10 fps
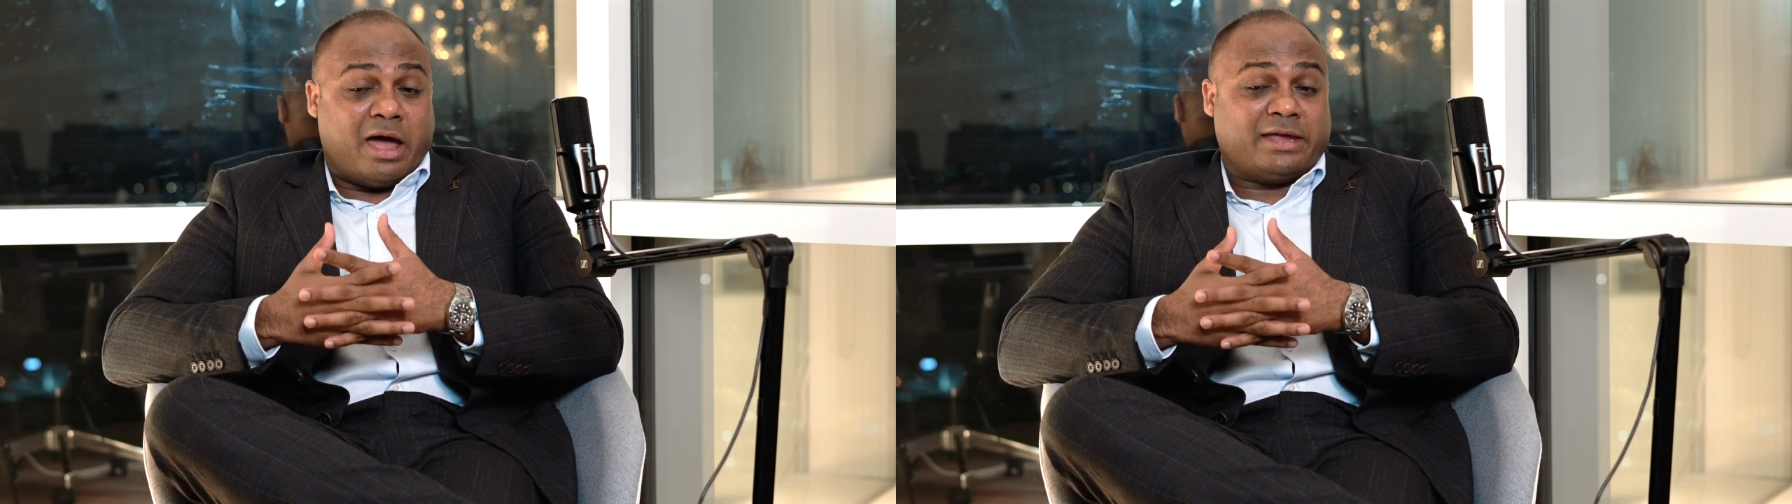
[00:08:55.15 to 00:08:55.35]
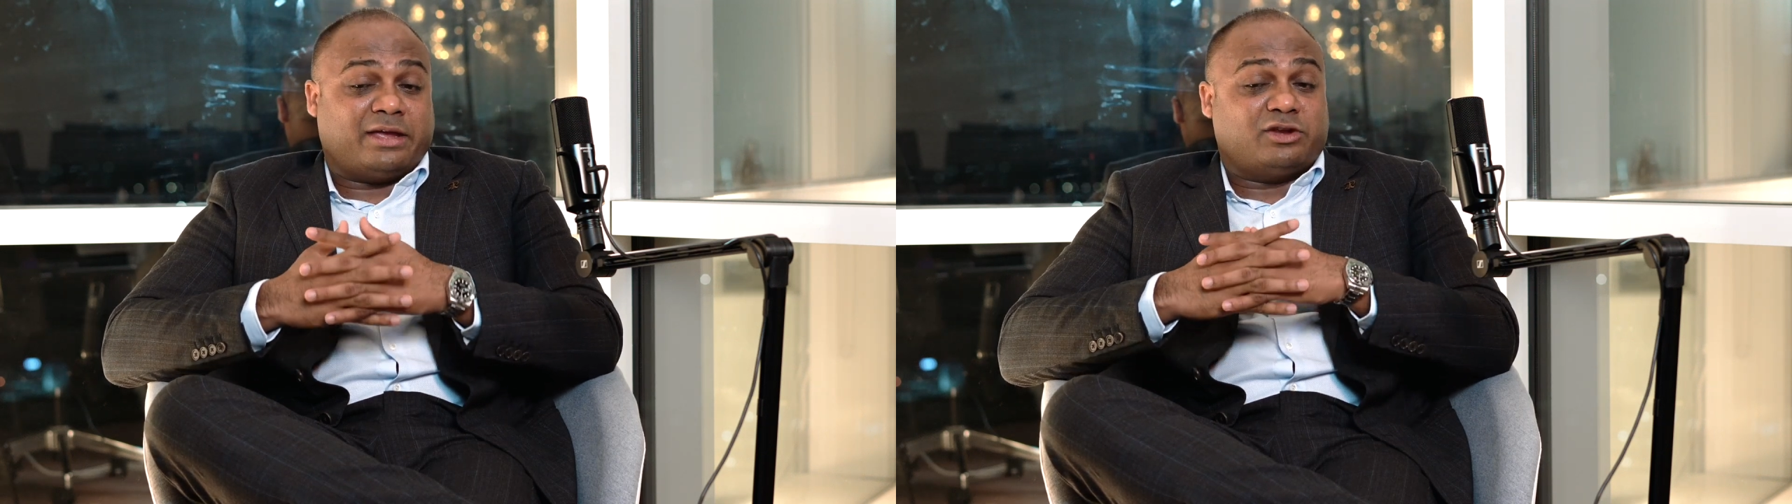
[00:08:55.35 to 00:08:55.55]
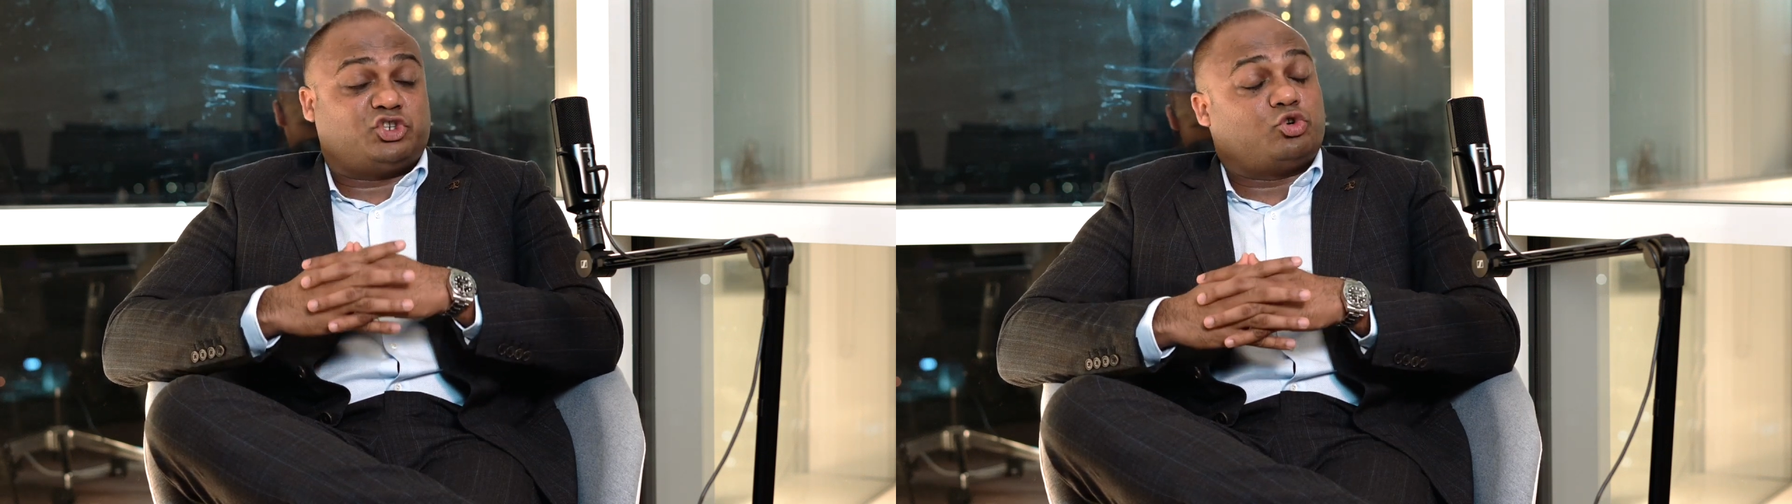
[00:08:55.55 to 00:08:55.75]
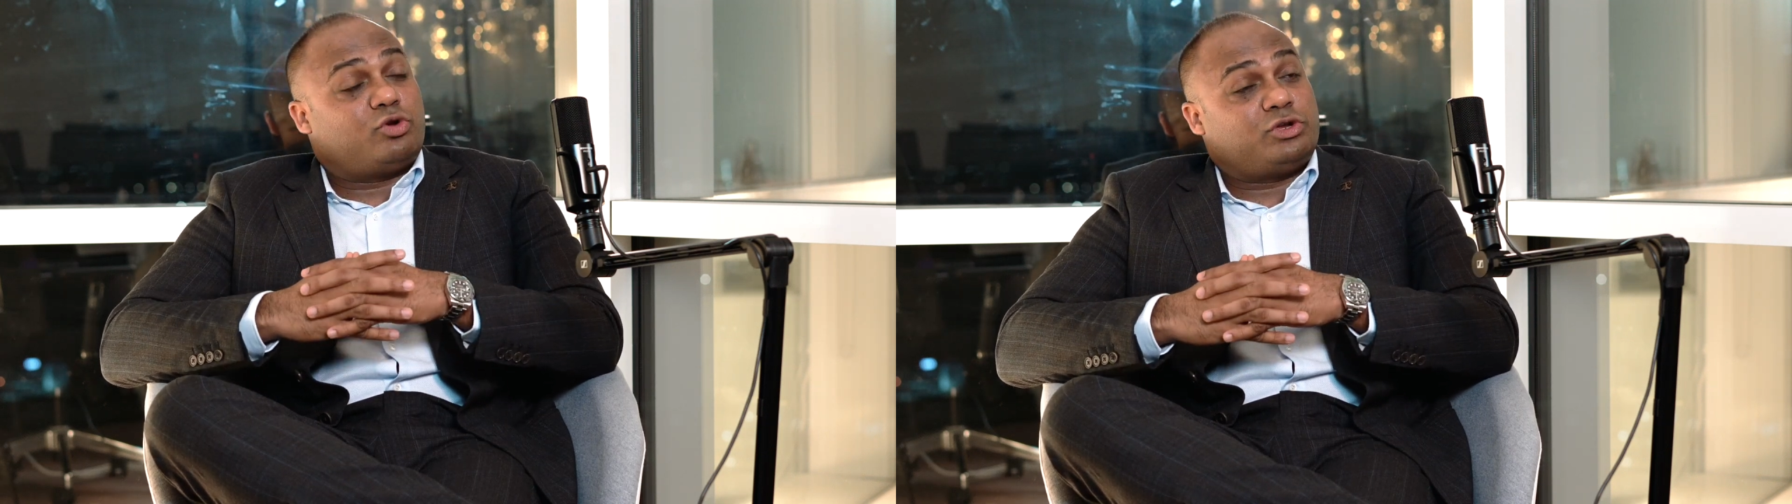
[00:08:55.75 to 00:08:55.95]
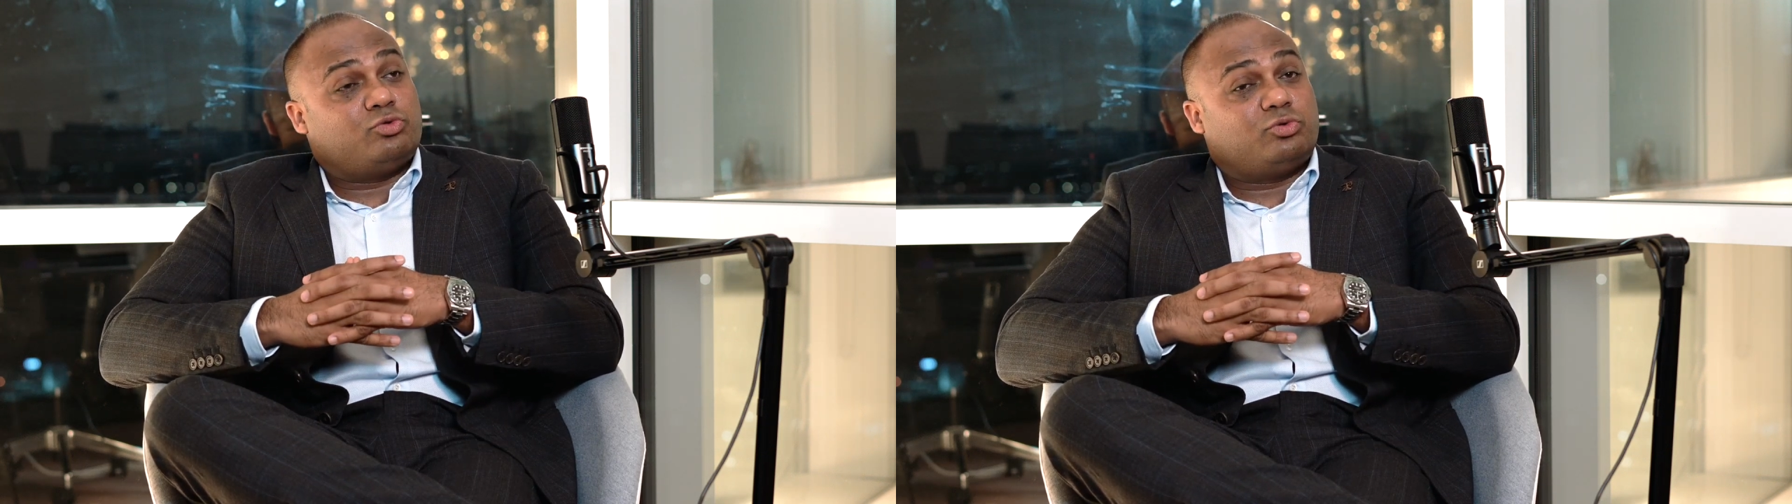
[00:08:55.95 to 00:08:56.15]
I can
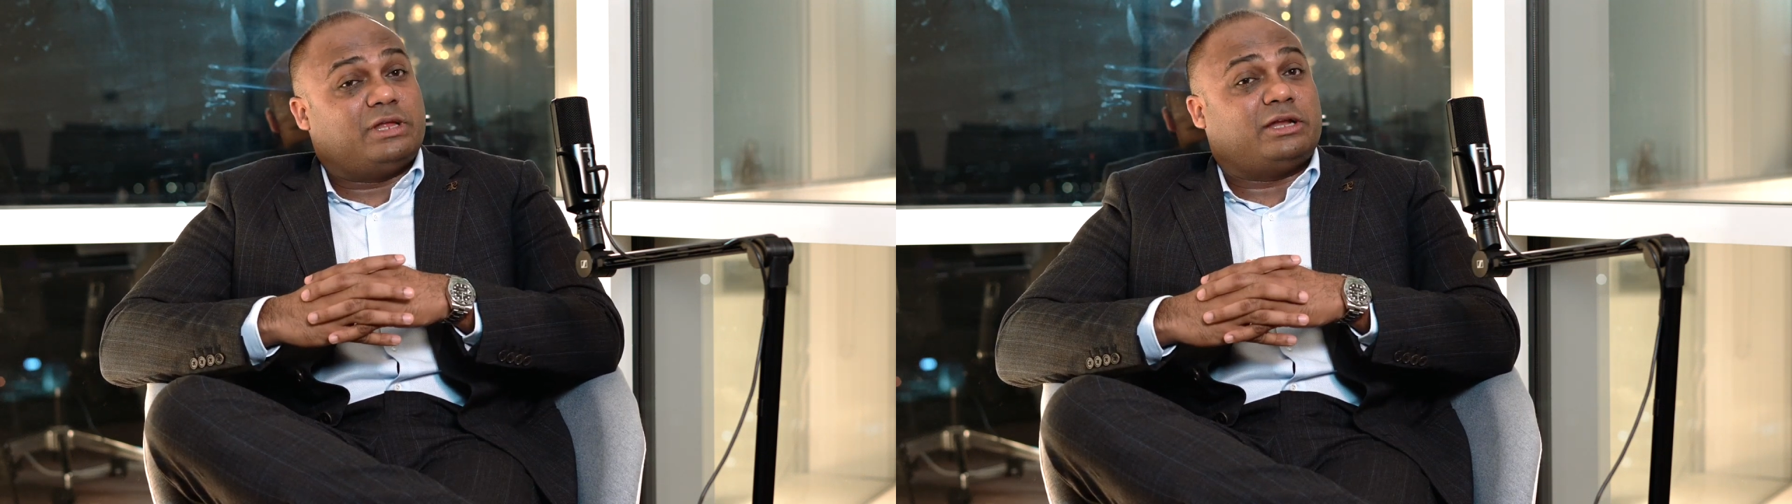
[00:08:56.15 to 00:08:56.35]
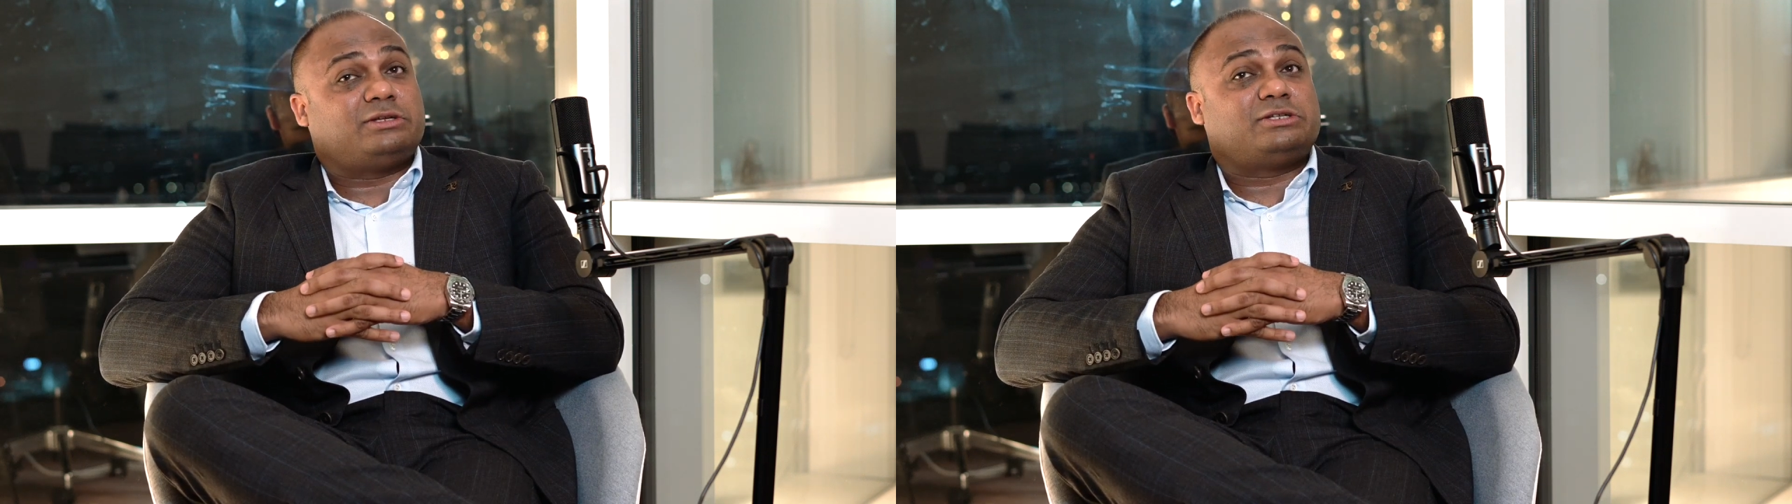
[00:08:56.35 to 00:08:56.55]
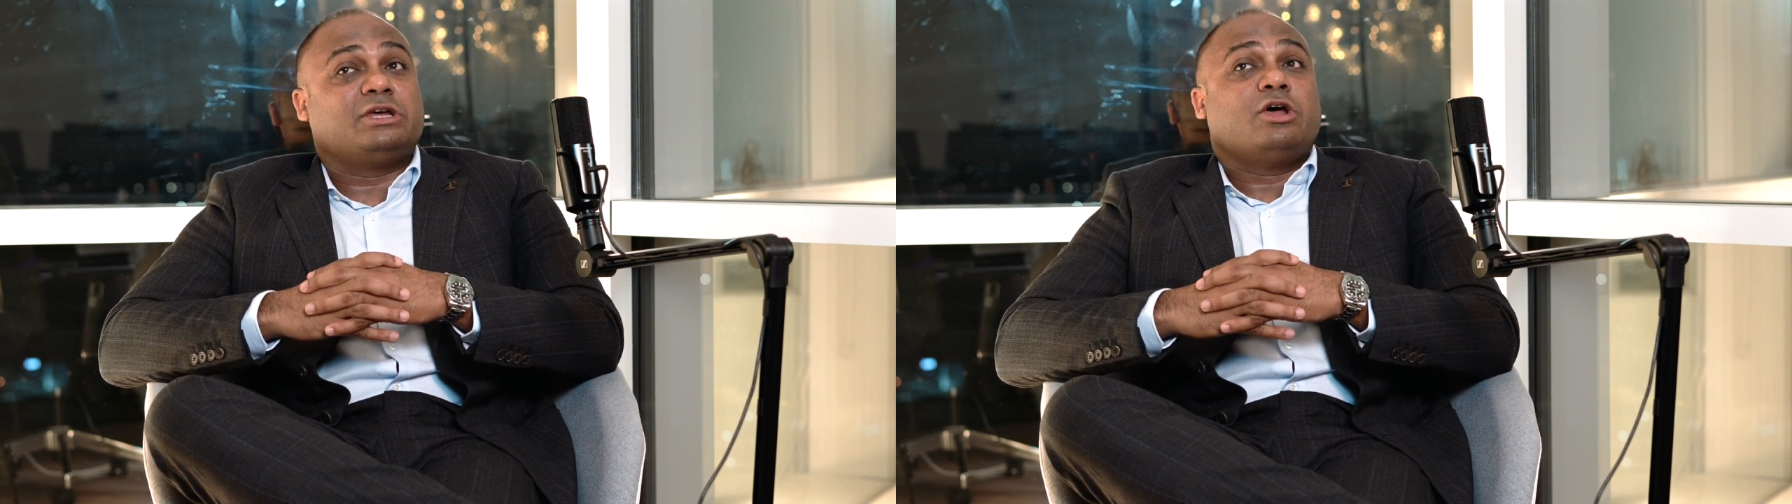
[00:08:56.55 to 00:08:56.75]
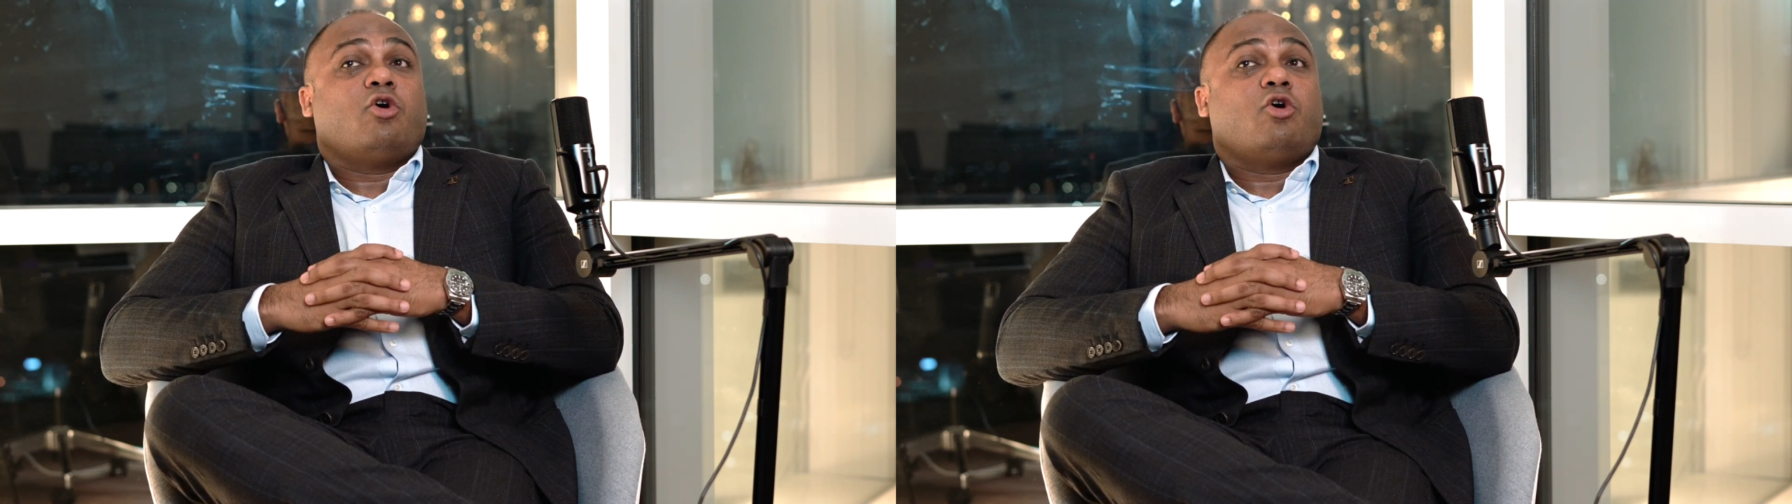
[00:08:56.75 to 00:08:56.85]
assure you that